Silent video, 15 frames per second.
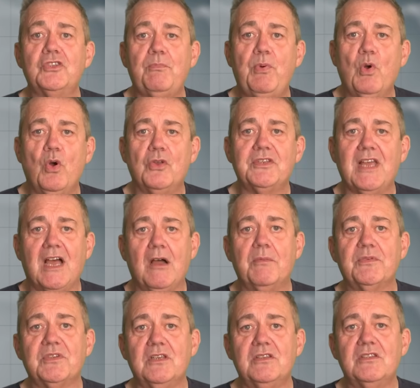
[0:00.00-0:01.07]
support
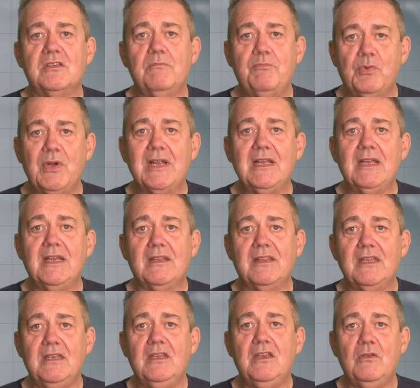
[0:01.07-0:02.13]
helps us to
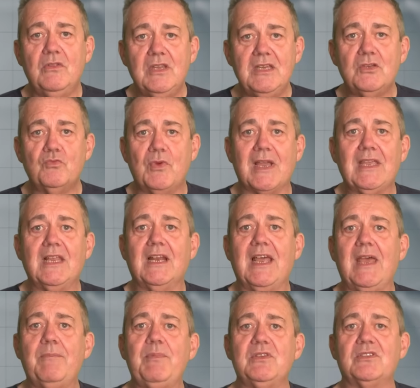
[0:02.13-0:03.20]
bring you these regular
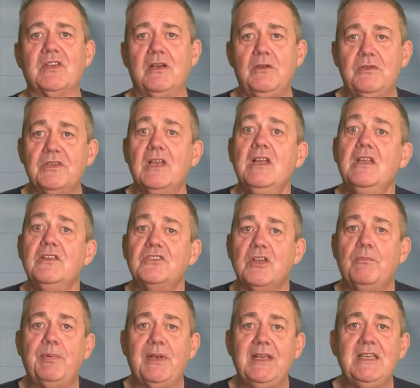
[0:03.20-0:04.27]
episodes,
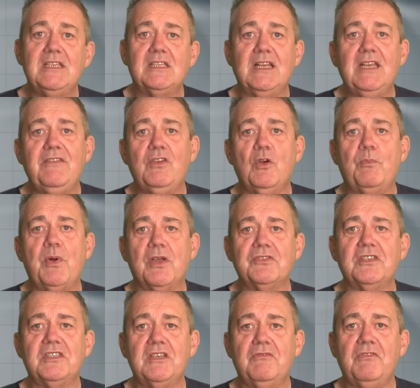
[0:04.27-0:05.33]
so please leave your
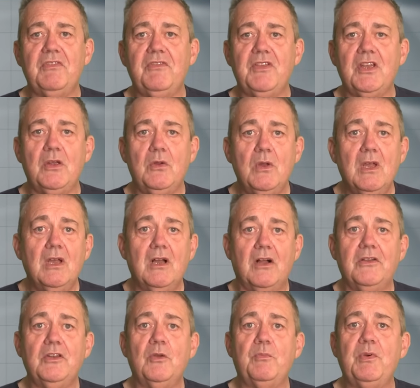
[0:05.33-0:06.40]
positive review
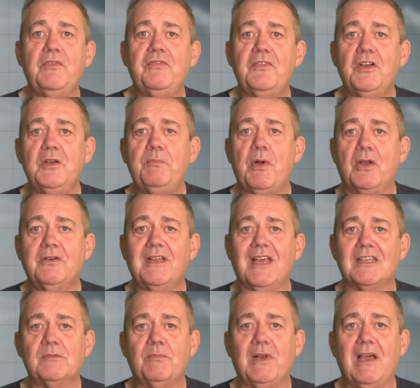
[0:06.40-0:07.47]
on your preferred
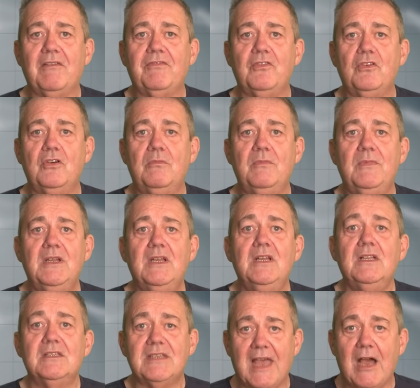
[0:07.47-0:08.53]
podcast platform
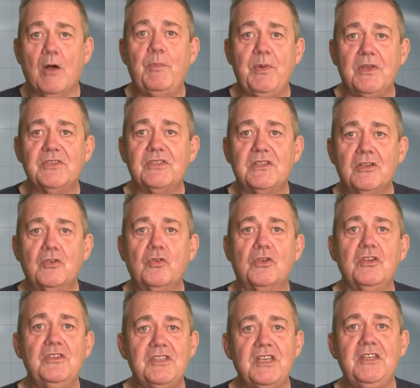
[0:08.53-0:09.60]
to help us to
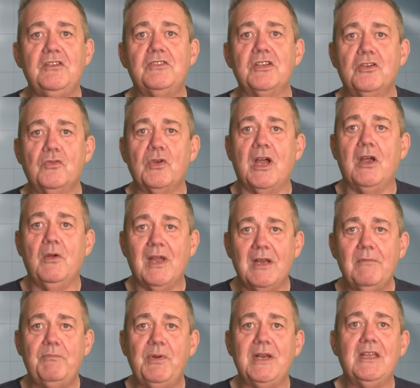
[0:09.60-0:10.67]
continue to grow
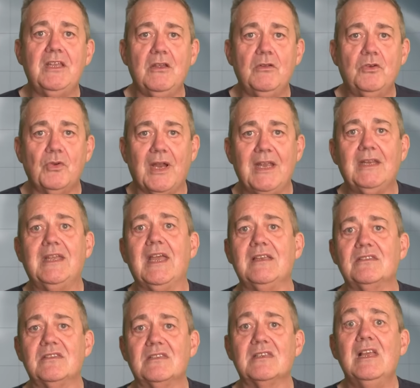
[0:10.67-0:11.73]
and bring you great
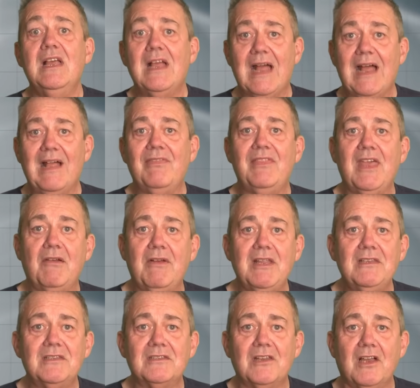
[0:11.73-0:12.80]
guests and their
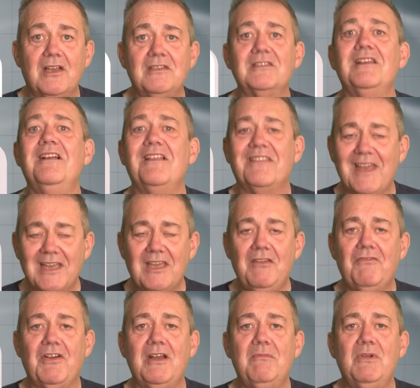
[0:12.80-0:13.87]
insights. Thank
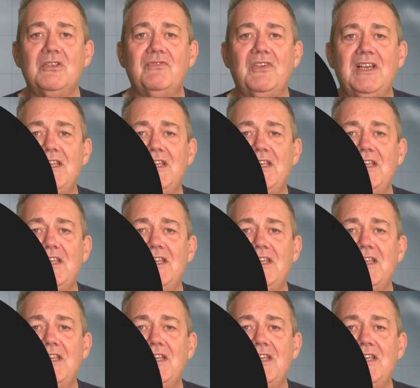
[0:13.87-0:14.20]
you very much for